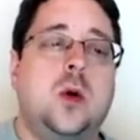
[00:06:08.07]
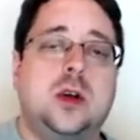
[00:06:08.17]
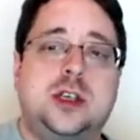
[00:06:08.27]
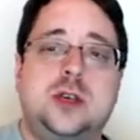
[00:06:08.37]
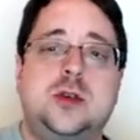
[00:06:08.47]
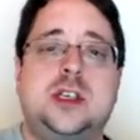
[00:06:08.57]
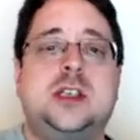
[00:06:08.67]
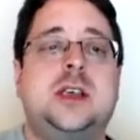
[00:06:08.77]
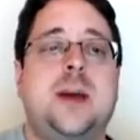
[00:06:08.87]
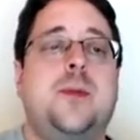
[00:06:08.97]
order to
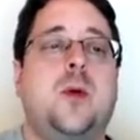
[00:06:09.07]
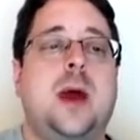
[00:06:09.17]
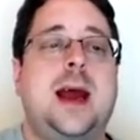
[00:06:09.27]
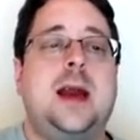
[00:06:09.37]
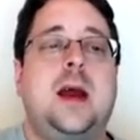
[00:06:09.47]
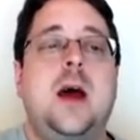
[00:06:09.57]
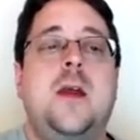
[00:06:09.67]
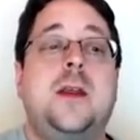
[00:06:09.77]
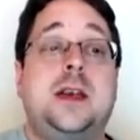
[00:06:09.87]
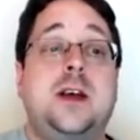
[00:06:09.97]
separate
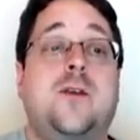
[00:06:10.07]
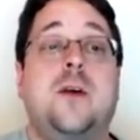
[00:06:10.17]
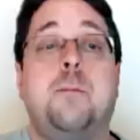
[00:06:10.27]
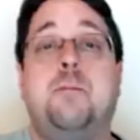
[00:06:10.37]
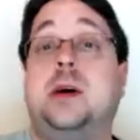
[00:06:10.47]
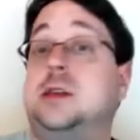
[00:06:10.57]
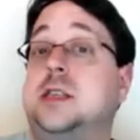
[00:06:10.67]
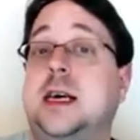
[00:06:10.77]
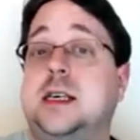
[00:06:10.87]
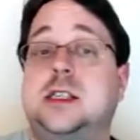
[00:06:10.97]
the different
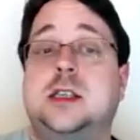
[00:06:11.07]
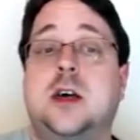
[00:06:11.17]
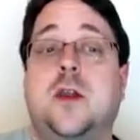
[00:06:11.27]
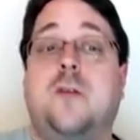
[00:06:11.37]
buildings,